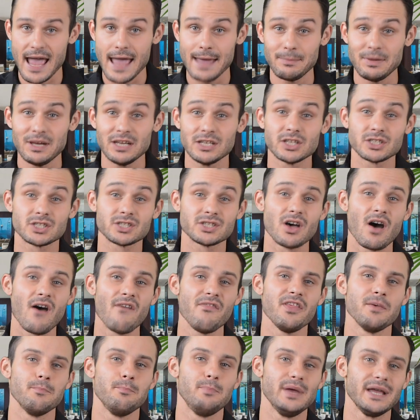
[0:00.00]
aiming to
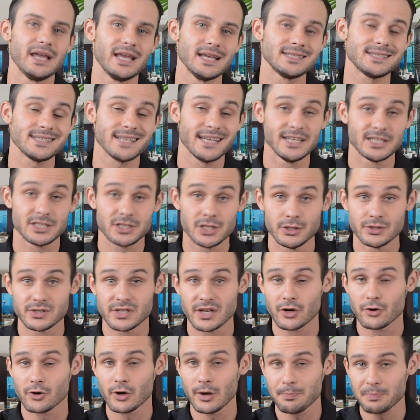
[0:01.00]
solve the biggest issues
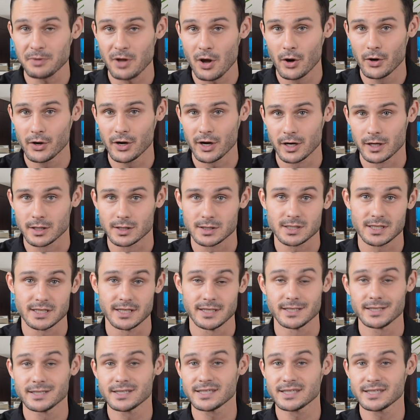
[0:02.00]
in cryptocurrency